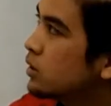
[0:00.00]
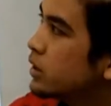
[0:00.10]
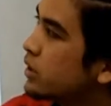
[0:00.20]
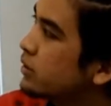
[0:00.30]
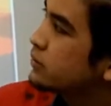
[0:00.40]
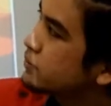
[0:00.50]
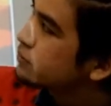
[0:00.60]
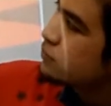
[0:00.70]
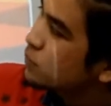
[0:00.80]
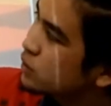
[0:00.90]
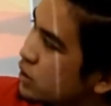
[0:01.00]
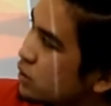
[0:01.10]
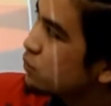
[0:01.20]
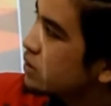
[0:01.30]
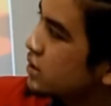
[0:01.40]
Okay,
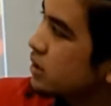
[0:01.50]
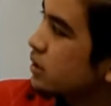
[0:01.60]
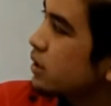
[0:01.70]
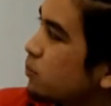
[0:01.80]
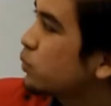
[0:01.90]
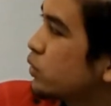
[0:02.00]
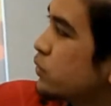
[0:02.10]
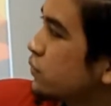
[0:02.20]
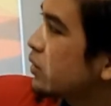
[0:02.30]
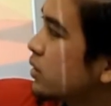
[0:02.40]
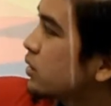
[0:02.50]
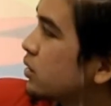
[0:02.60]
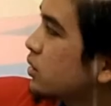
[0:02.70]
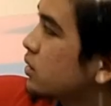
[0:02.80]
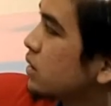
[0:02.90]
proceed to the third approach
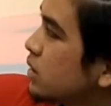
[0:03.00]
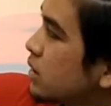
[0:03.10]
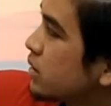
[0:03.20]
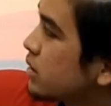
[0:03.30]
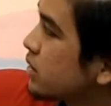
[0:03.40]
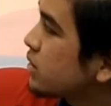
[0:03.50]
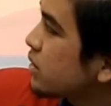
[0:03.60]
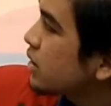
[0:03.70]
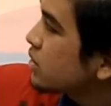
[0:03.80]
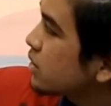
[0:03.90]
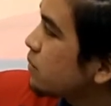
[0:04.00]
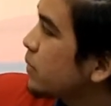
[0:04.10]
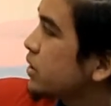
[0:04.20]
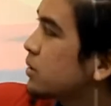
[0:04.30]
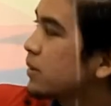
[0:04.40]
for the restructure a
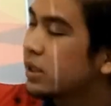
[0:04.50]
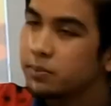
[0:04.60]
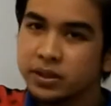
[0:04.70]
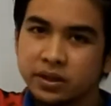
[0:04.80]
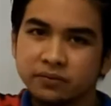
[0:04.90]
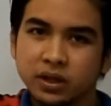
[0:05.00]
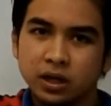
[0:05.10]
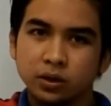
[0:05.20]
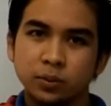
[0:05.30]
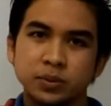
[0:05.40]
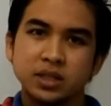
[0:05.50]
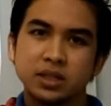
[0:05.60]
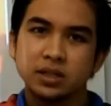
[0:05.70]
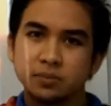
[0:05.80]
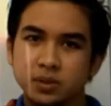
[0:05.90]
major market by driving out
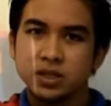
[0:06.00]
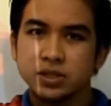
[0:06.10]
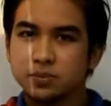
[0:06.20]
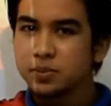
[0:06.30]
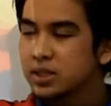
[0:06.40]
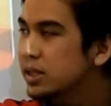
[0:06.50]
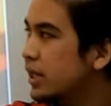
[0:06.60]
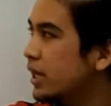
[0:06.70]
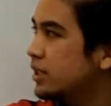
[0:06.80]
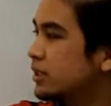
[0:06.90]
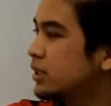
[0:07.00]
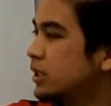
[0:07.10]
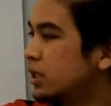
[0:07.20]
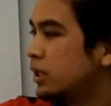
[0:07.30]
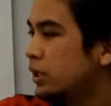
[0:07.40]
competitor. It means that
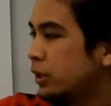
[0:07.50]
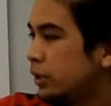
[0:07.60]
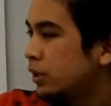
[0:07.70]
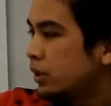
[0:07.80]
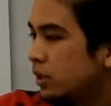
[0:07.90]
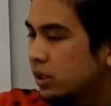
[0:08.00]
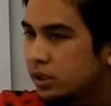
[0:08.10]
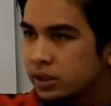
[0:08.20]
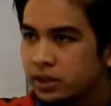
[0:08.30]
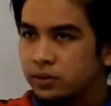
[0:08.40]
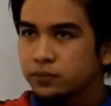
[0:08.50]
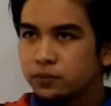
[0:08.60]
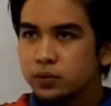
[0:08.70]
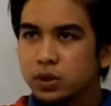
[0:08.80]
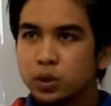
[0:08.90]
if
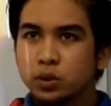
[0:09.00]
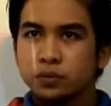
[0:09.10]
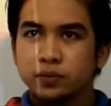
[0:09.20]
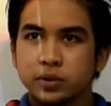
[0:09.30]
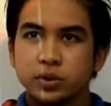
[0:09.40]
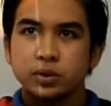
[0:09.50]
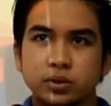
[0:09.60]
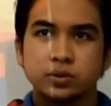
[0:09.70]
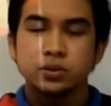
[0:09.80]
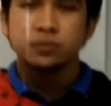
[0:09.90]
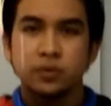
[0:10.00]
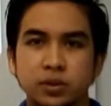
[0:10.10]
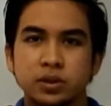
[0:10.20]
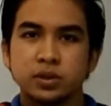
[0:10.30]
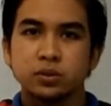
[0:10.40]
we know for those
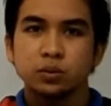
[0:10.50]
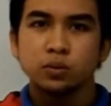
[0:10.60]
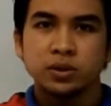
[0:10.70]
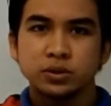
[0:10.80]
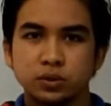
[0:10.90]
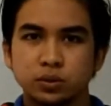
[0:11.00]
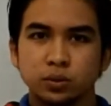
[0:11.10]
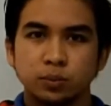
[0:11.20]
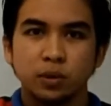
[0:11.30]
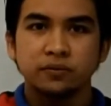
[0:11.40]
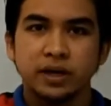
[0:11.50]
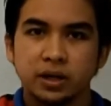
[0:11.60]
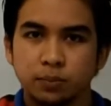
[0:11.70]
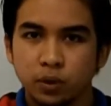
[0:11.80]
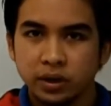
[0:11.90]
who wants to
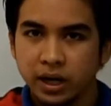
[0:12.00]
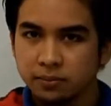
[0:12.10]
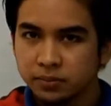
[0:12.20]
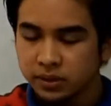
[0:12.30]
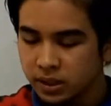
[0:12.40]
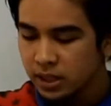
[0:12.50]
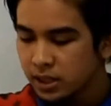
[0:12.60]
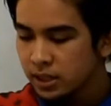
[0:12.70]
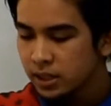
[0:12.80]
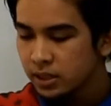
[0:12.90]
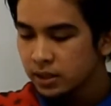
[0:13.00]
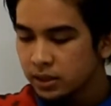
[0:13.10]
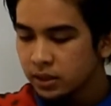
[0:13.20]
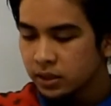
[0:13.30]
provide a program, they